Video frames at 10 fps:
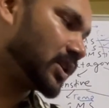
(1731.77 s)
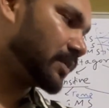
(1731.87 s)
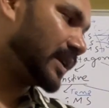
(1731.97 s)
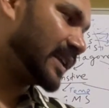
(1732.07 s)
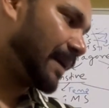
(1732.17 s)
of the
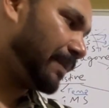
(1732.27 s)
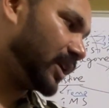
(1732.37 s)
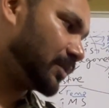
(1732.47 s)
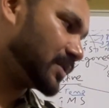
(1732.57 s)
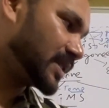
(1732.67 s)

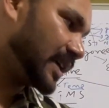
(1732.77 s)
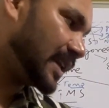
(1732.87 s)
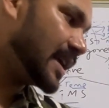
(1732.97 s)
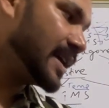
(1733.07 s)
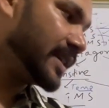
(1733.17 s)
tapetum cell,
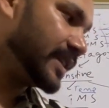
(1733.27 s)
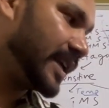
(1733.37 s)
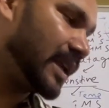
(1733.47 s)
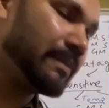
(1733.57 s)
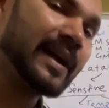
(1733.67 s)

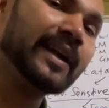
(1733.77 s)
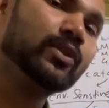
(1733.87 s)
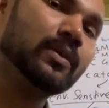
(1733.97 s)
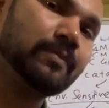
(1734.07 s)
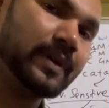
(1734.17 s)
thereby it will
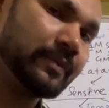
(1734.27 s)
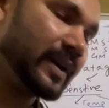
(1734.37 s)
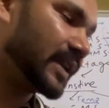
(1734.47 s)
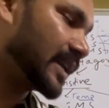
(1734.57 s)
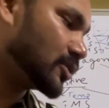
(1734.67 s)
prevent
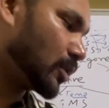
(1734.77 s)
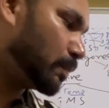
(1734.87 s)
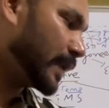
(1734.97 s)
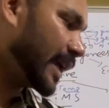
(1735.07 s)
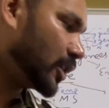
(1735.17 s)
the
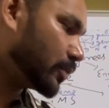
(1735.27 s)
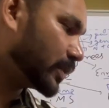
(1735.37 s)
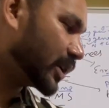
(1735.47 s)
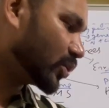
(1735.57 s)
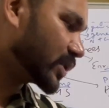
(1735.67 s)
supply of
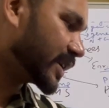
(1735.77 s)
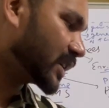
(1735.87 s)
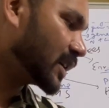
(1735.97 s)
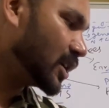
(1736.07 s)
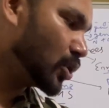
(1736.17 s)
nutrient
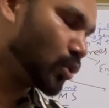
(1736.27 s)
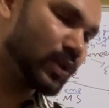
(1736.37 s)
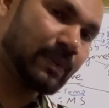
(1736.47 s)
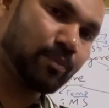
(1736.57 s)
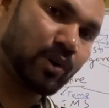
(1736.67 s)
to
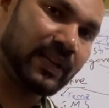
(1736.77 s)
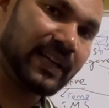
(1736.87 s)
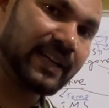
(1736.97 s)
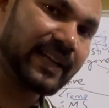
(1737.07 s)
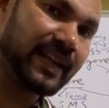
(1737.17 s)
the pollen
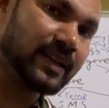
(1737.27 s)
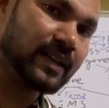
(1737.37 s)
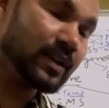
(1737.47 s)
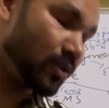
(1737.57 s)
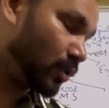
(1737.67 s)
grain,
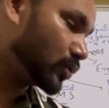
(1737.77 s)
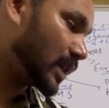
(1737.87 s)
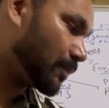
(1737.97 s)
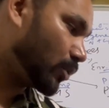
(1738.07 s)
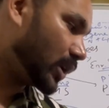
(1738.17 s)
to the
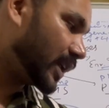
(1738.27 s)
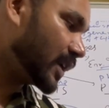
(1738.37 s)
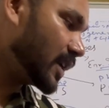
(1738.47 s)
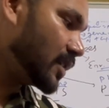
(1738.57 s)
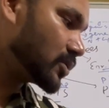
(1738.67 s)
pollen.
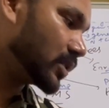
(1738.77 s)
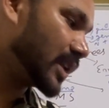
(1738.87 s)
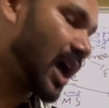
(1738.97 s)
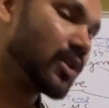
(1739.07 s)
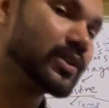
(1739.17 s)
So
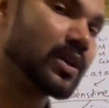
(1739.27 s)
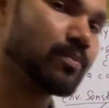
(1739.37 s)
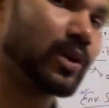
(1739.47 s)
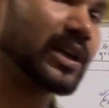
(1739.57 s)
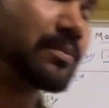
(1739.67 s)
now your pollen